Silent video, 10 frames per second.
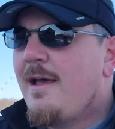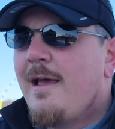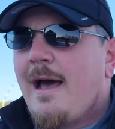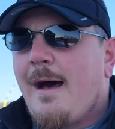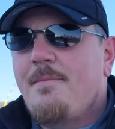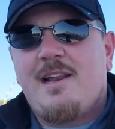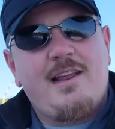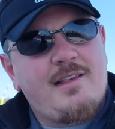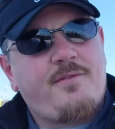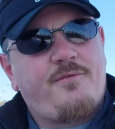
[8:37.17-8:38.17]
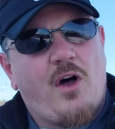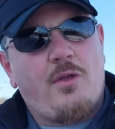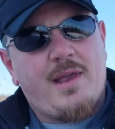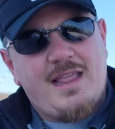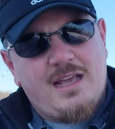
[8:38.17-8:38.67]
Uh, but it is
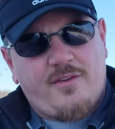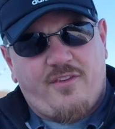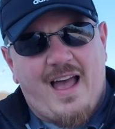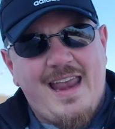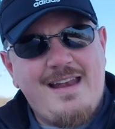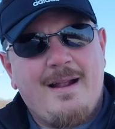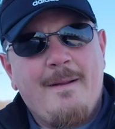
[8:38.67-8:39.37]
following this flight.